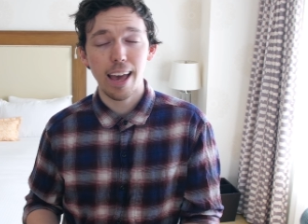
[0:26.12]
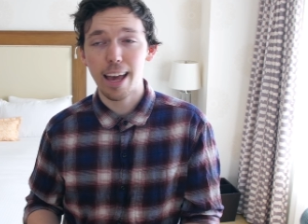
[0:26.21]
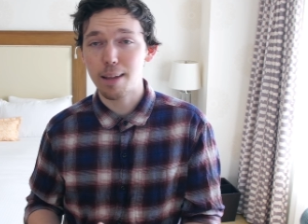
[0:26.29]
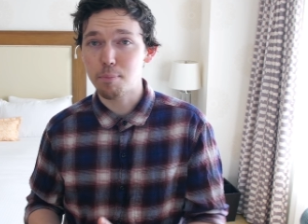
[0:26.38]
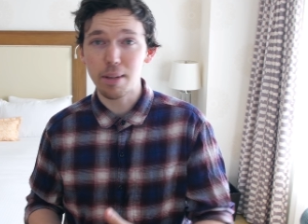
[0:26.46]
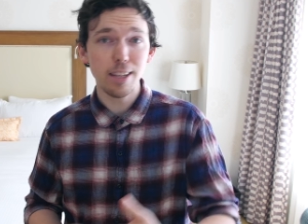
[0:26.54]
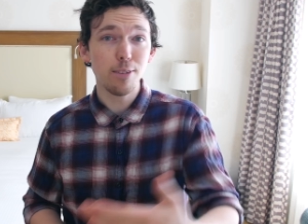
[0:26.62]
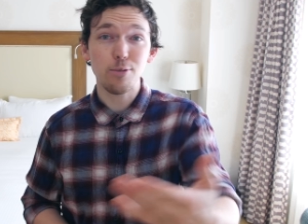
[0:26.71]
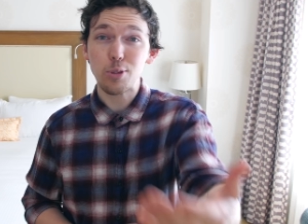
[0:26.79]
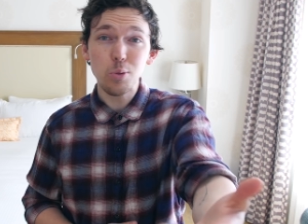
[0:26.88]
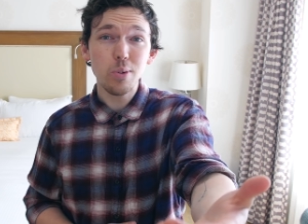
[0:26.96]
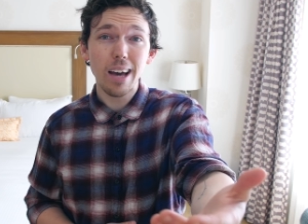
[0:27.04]
and many
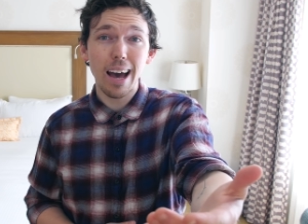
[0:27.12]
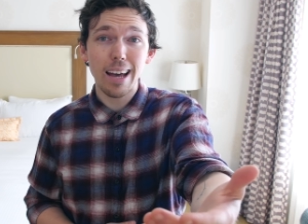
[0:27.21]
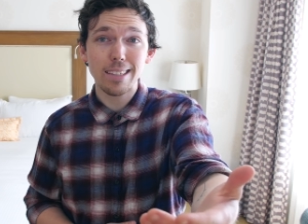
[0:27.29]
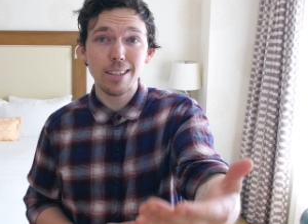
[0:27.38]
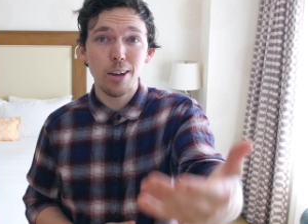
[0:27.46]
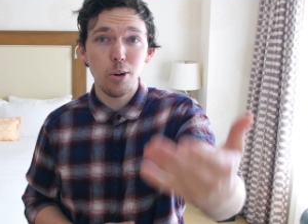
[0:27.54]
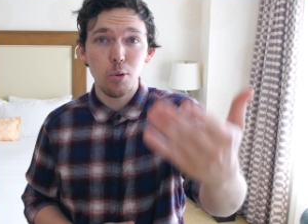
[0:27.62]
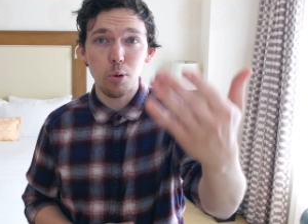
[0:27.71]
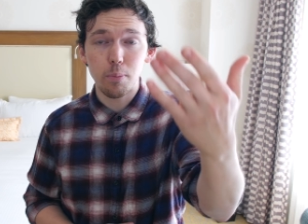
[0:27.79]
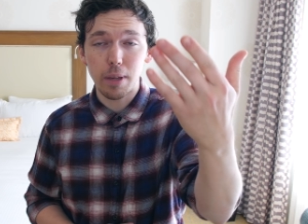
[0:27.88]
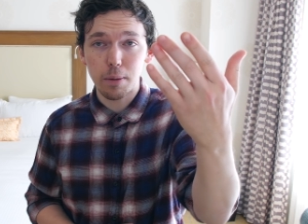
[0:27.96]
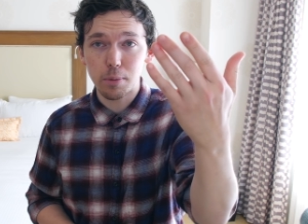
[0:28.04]
of you guys
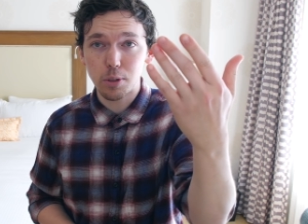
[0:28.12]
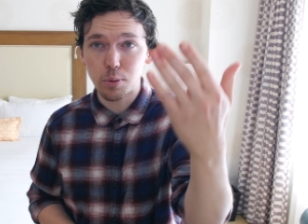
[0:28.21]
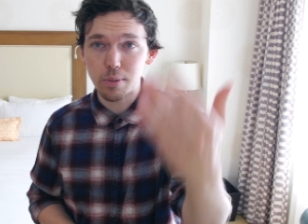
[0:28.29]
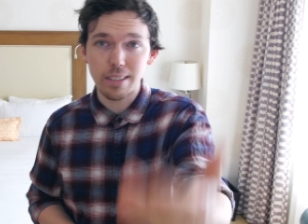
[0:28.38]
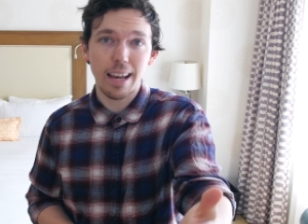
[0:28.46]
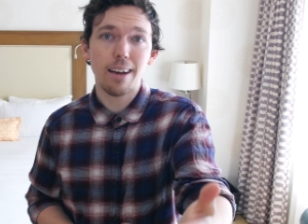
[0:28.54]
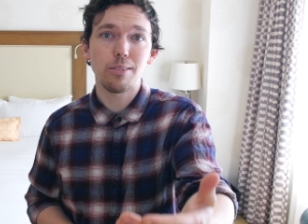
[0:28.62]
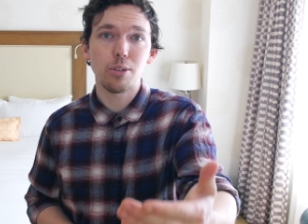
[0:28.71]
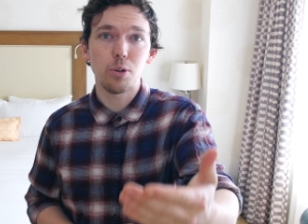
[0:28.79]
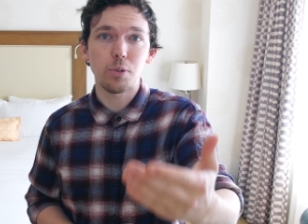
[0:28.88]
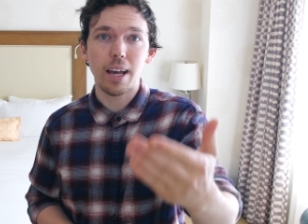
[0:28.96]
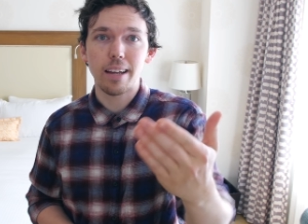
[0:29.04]
will be able to
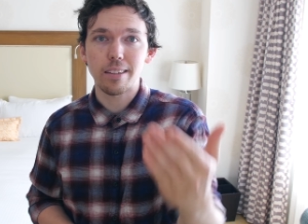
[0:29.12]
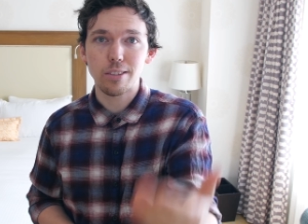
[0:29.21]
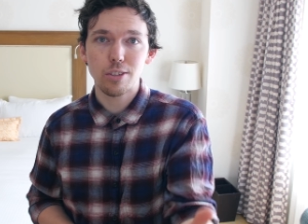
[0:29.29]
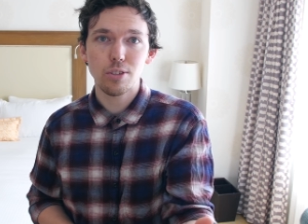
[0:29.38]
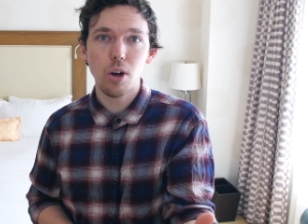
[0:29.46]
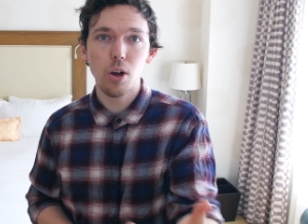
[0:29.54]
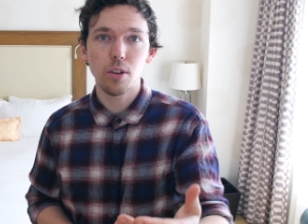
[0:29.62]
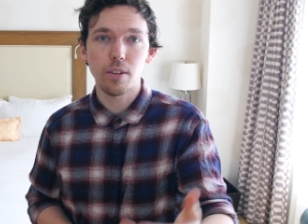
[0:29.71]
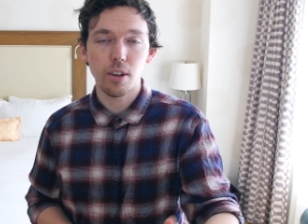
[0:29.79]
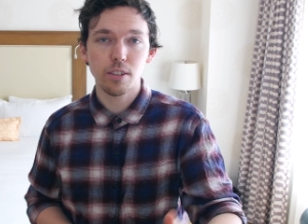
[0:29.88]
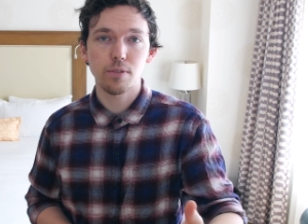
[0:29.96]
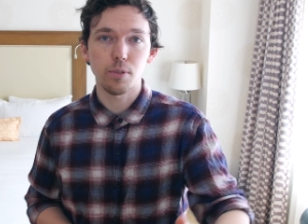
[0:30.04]
download and install the
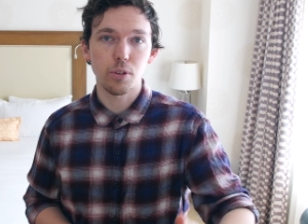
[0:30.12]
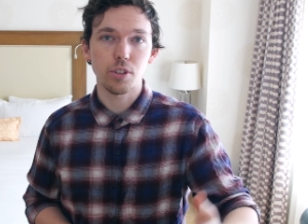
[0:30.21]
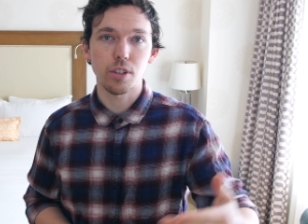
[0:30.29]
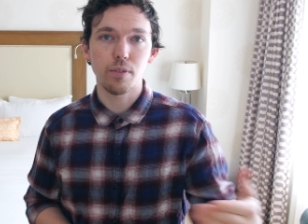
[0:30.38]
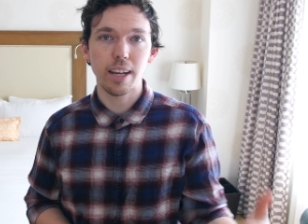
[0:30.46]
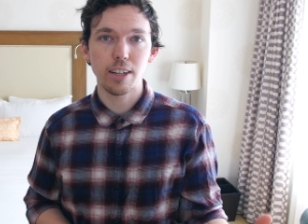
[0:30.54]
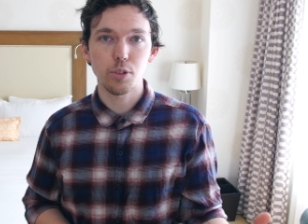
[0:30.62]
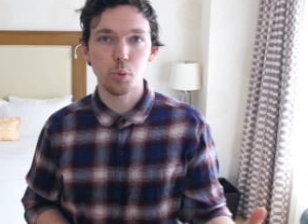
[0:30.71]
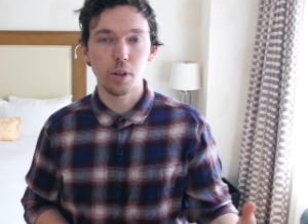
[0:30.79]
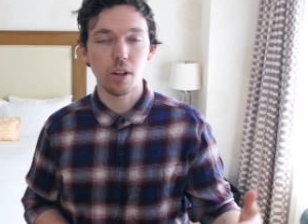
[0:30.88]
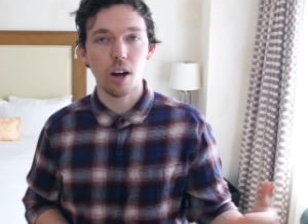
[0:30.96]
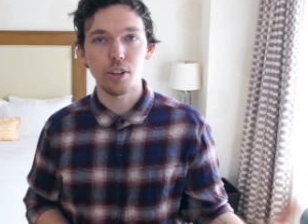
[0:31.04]
next version of
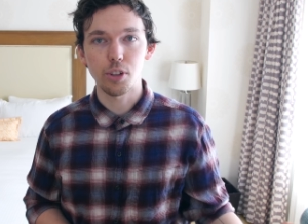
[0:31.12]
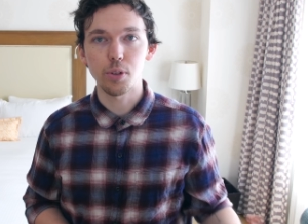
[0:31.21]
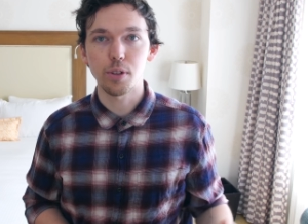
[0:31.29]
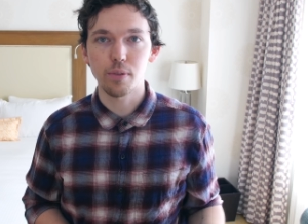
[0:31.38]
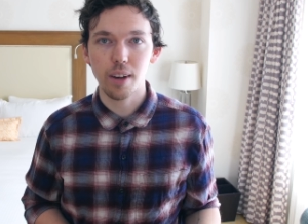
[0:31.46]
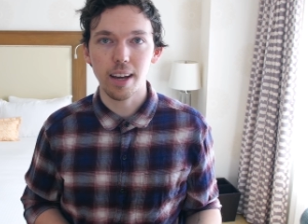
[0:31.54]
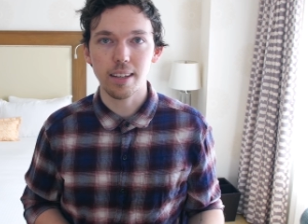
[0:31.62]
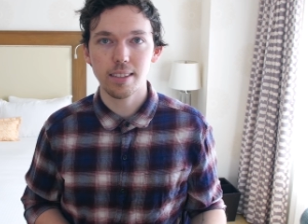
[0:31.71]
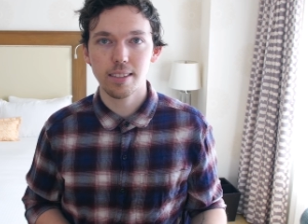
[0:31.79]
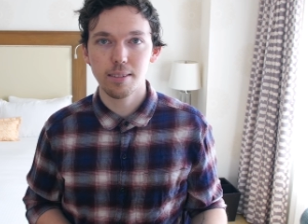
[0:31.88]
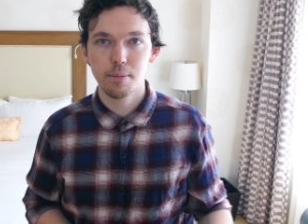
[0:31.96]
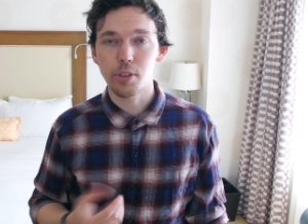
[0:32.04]
Android on your
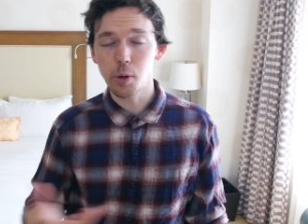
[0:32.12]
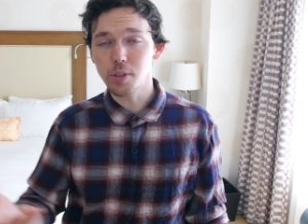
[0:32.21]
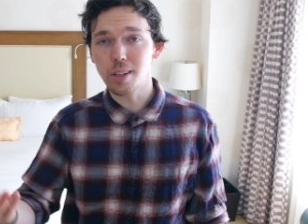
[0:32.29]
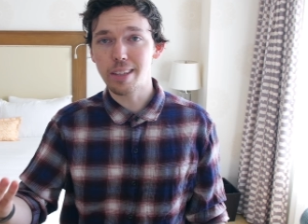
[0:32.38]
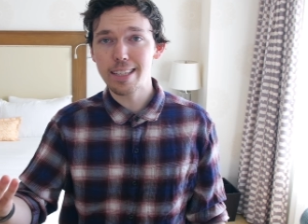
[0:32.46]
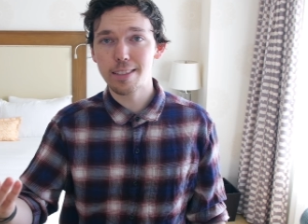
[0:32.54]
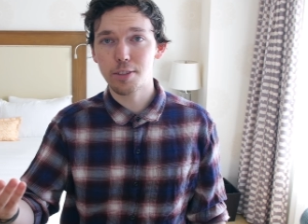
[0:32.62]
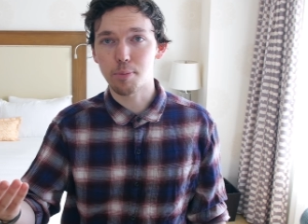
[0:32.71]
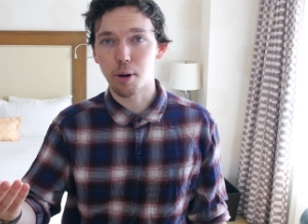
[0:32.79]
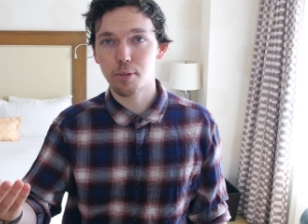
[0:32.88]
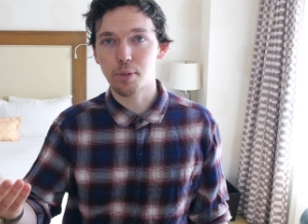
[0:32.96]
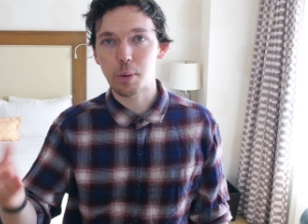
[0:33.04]
device. There is a list of
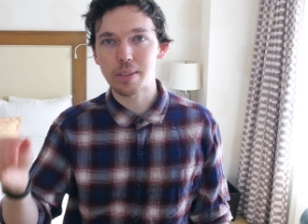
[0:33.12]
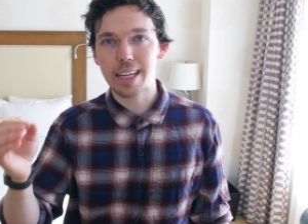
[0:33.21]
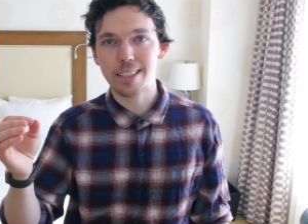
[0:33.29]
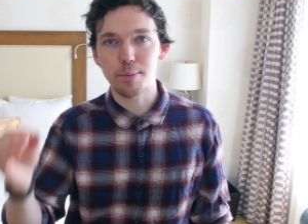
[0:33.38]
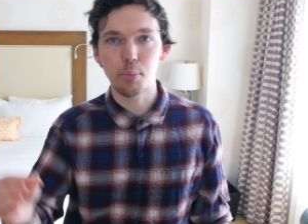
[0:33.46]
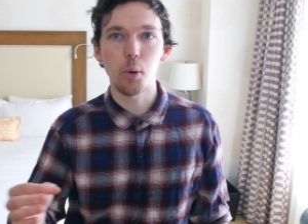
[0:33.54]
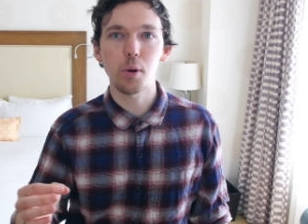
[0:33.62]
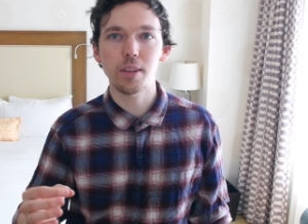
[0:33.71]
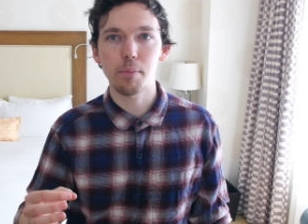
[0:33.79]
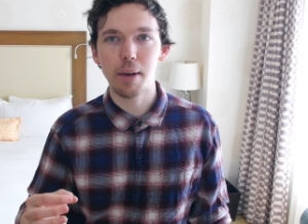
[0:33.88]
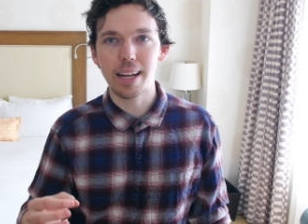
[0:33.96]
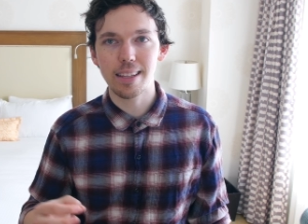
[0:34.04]
smartphones that
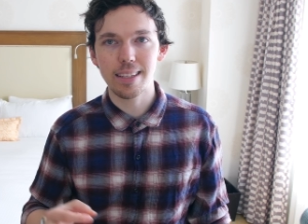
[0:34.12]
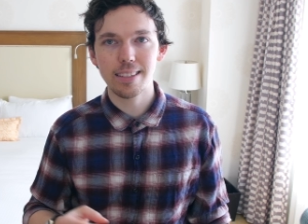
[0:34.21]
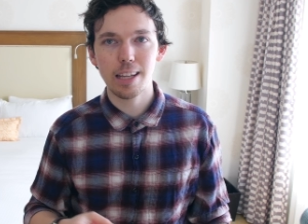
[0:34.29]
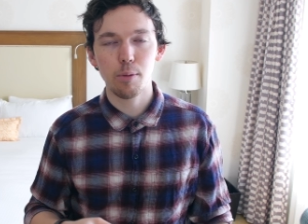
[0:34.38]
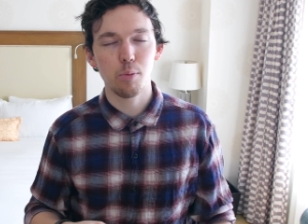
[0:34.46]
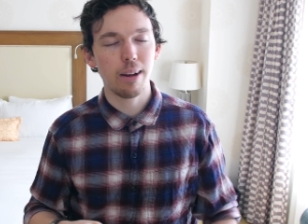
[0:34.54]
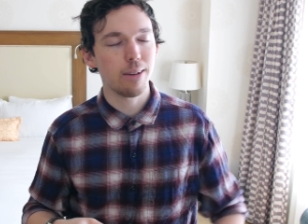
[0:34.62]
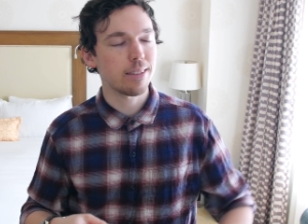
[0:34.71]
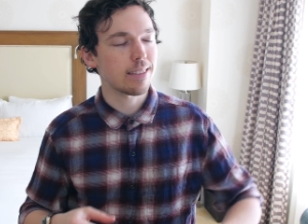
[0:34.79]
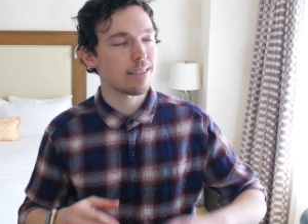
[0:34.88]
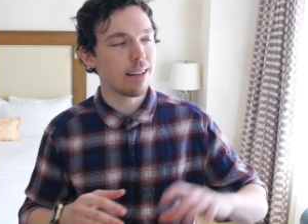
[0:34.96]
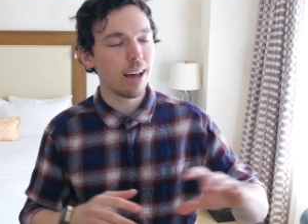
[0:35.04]
support the beta this time around.
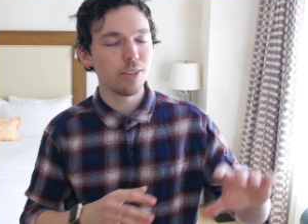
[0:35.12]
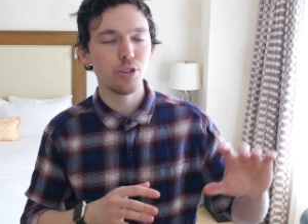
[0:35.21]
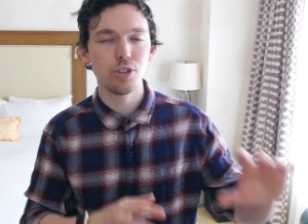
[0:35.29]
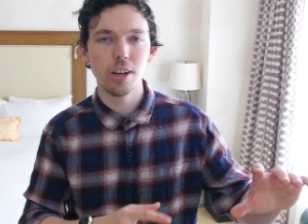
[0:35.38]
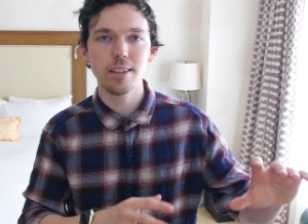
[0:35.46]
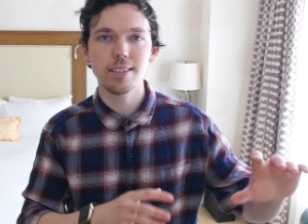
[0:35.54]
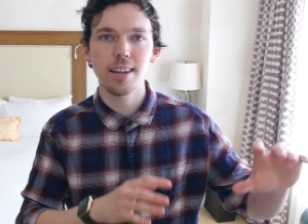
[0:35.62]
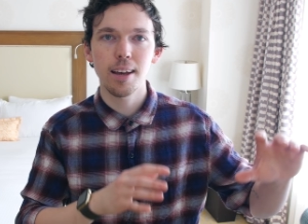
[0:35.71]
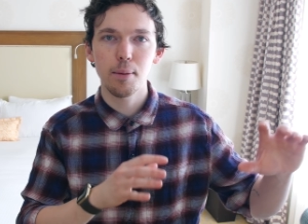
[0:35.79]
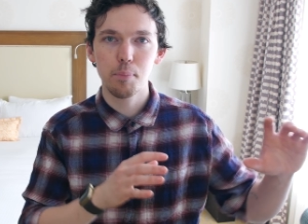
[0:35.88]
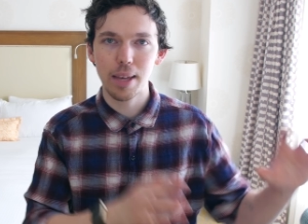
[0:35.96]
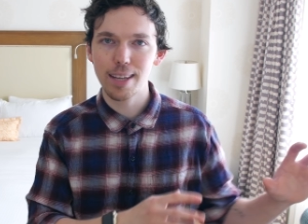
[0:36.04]
It's not just
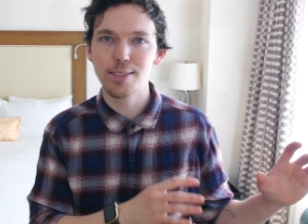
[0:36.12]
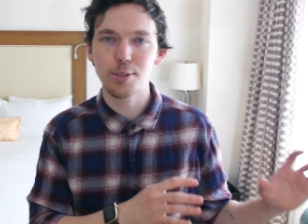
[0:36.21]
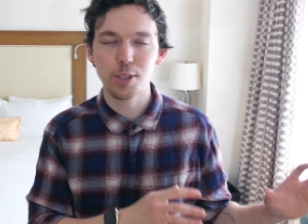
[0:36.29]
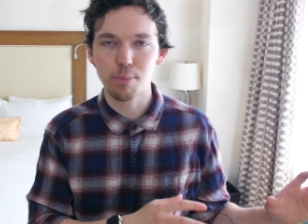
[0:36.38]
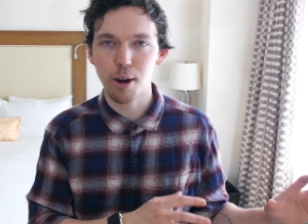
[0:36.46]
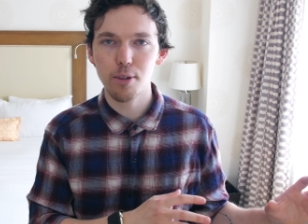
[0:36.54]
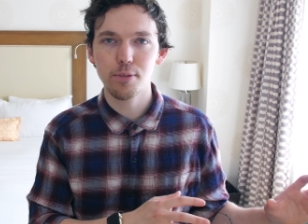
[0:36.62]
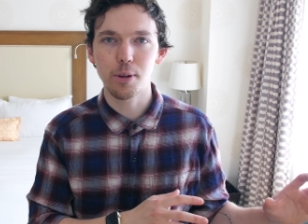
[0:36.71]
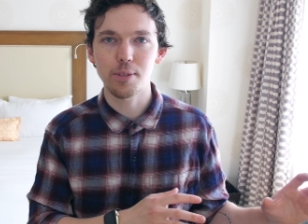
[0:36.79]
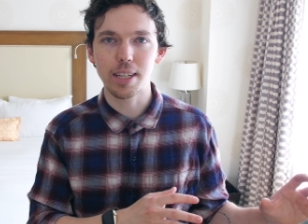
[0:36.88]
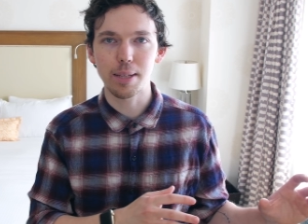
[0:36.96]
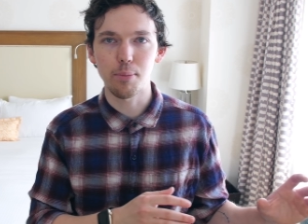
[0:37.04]
Pixel
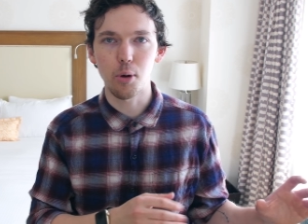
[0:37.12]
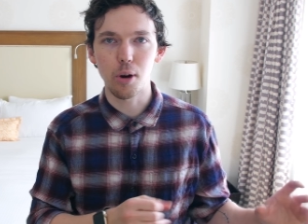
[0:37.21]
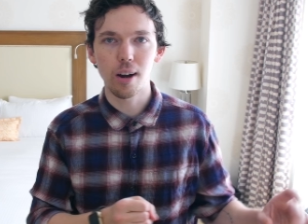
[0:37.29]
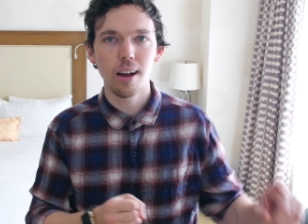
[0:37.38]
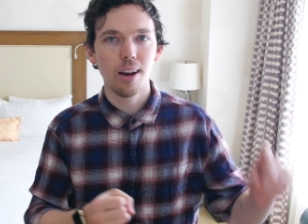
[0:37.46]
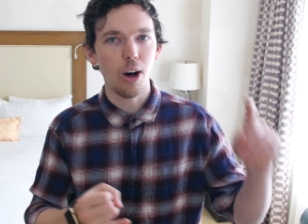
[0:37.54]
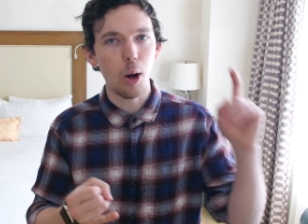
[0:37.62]
smartphones anymore.